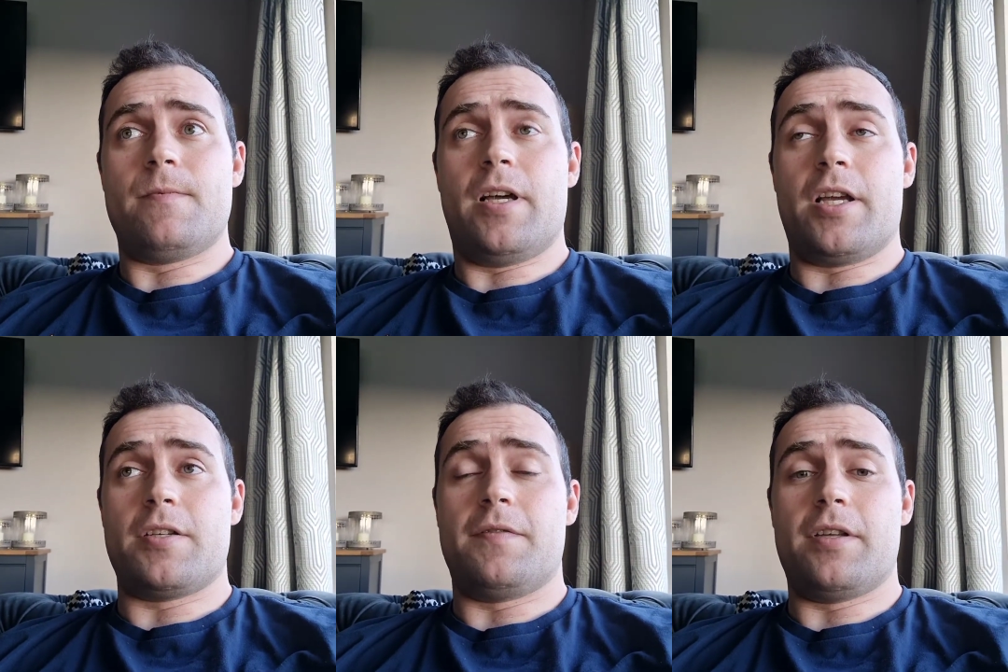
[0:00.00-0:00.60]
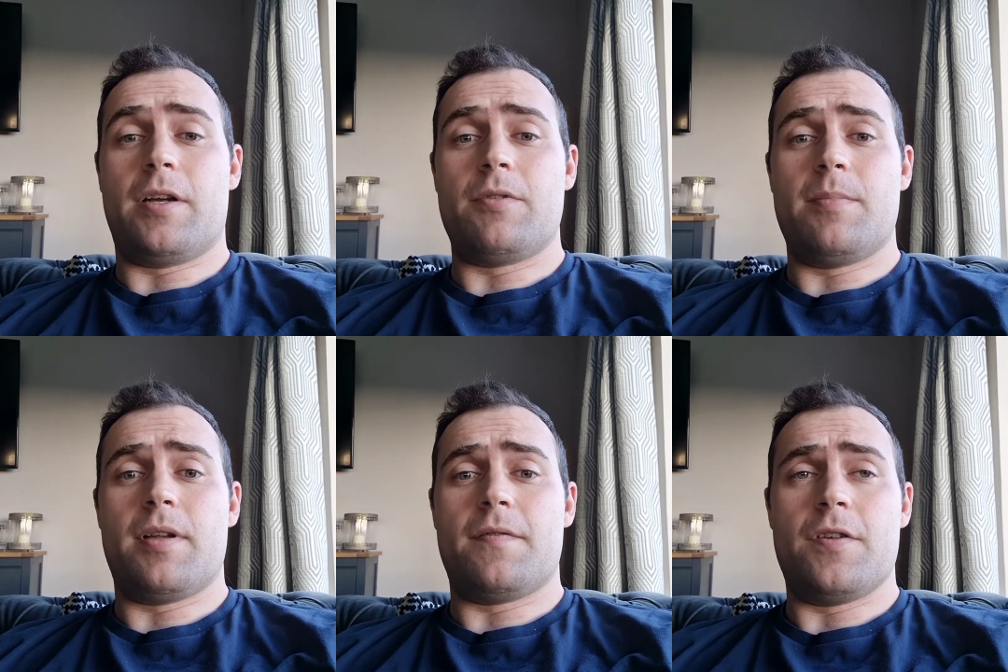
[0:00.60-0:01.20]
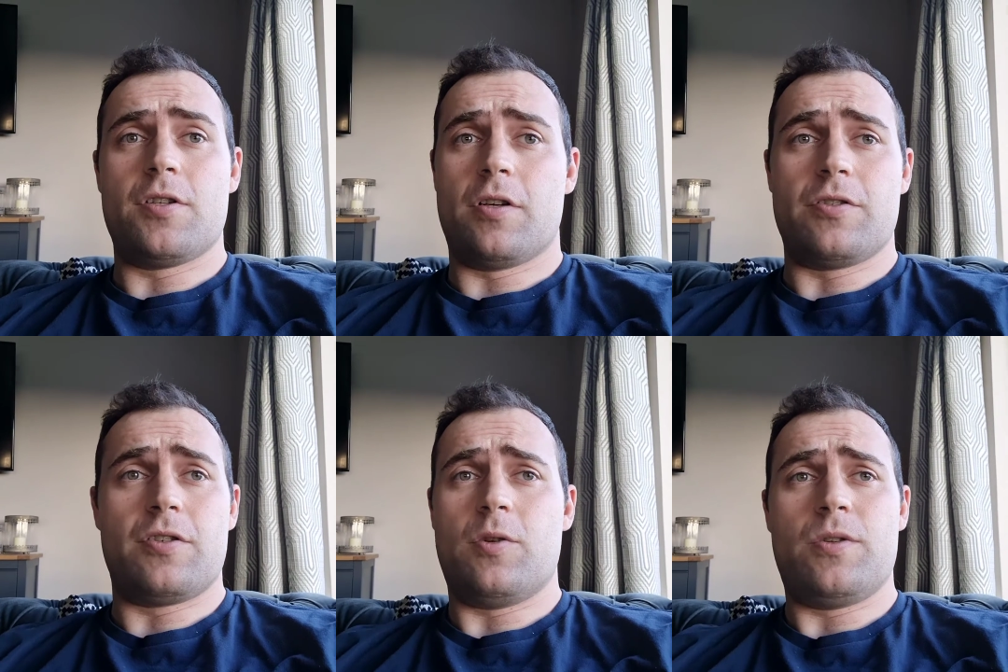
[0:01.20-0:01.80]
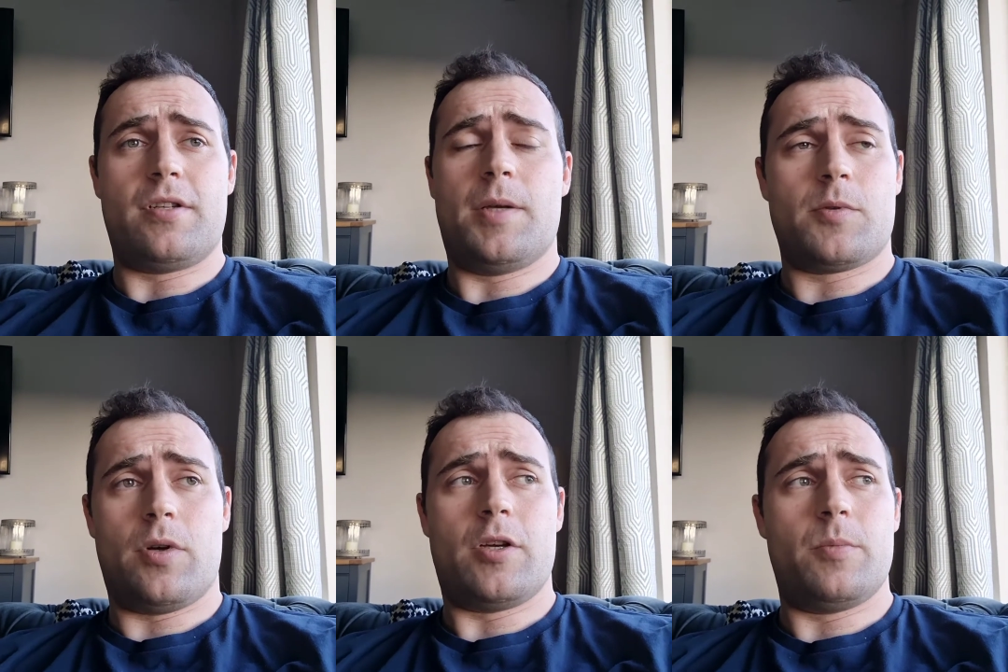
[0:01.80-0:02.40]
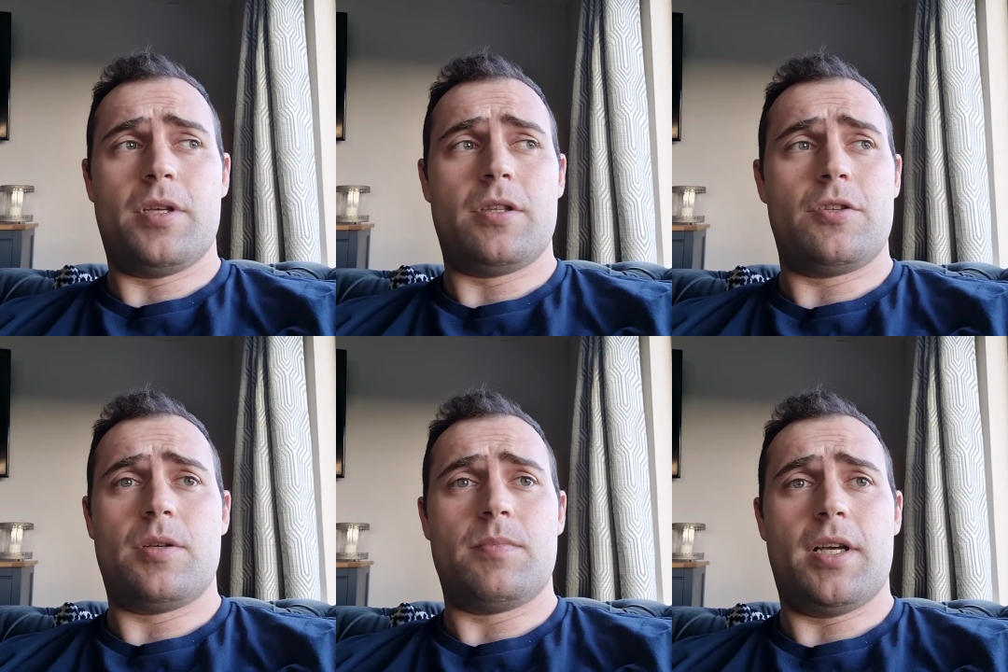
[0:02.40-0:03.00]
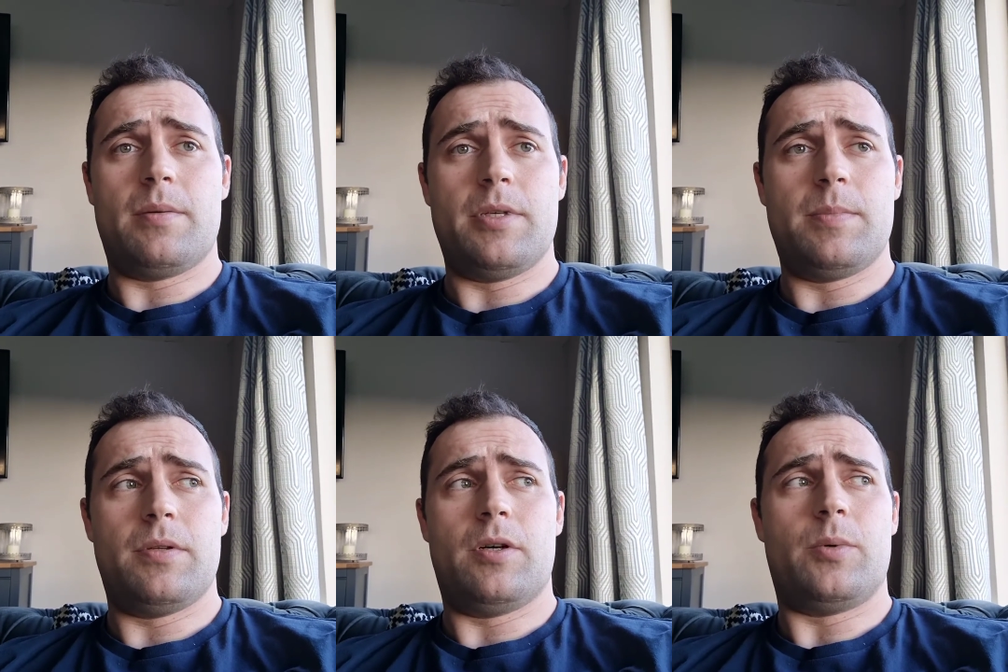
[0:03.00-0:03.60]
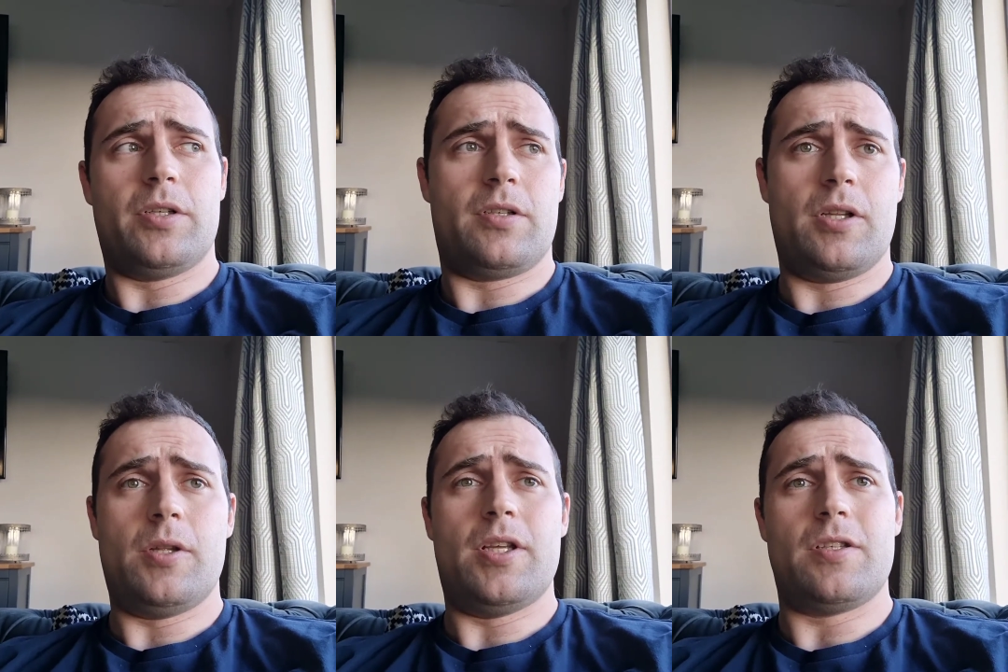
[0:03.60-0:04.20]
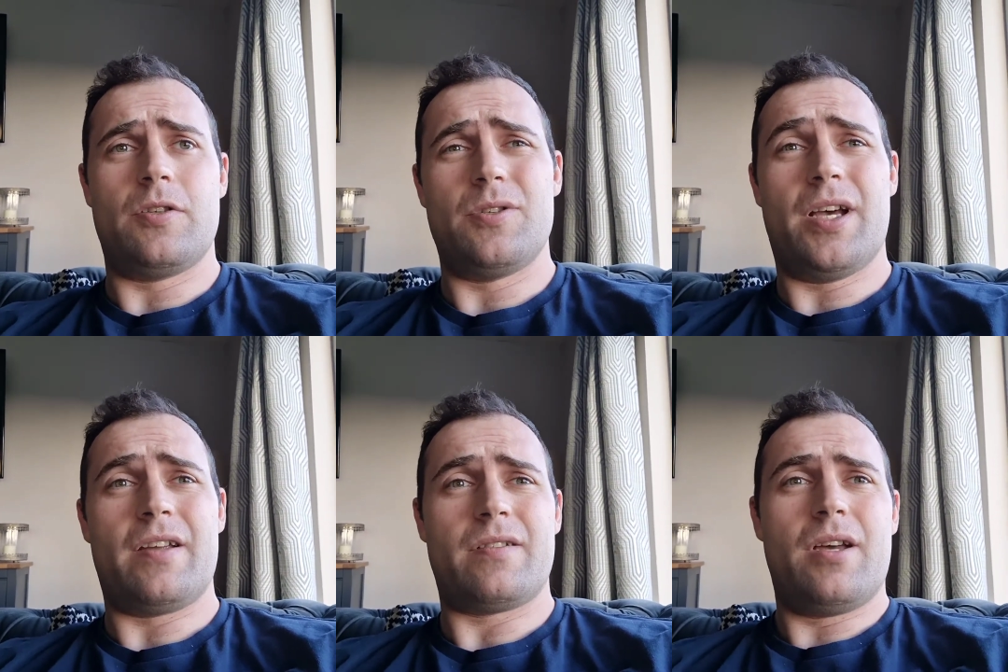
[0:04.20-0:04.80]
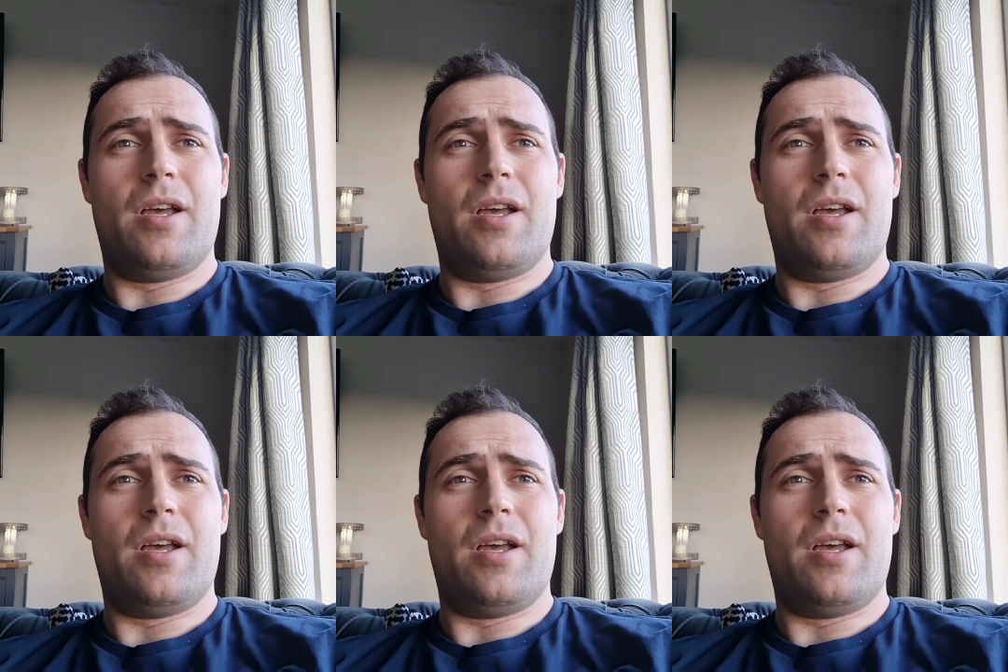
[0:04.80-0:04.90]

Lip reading: actually find that really beneficial, because there's loads of times where I could be in the gym telling people, oh, I want you to do this or do that,